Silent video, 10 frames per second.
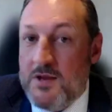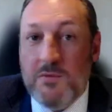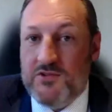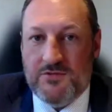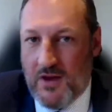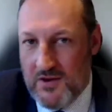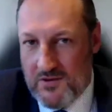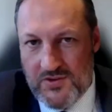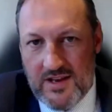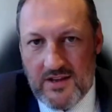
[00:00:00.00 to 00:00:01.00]
He was just
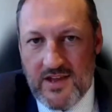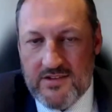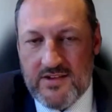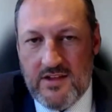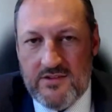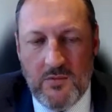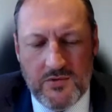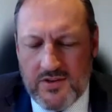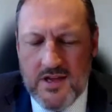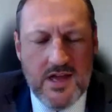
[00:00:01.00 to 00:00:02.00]
focused on in-house assets. So it
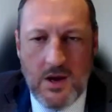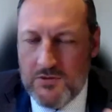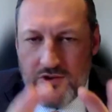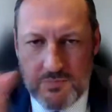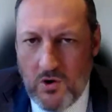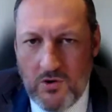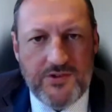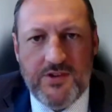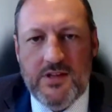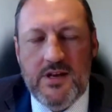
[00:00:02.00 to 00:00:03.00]
was a small
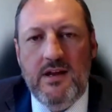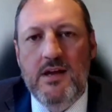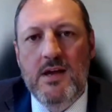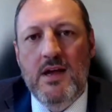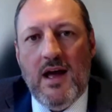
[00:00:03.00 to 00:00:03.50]
facility,